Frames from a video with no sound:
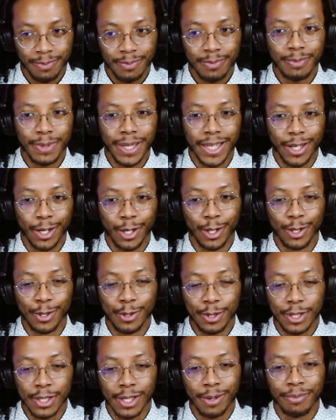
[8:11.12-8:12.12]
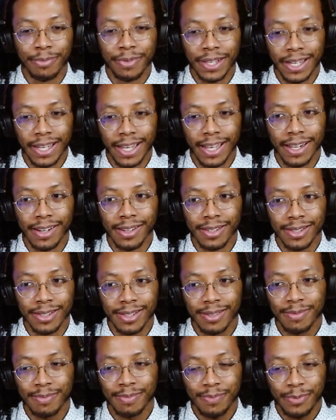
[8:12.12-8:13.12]
Making her do something
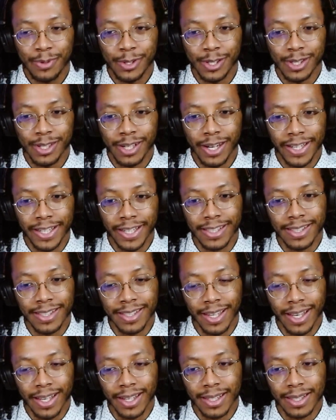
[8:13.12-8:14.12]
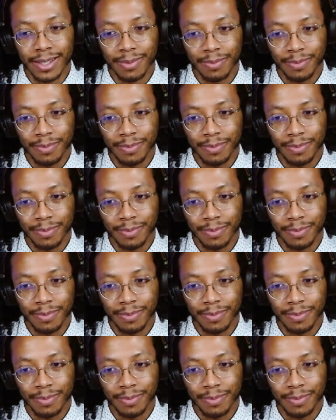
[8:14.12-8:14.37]
else, just like he said.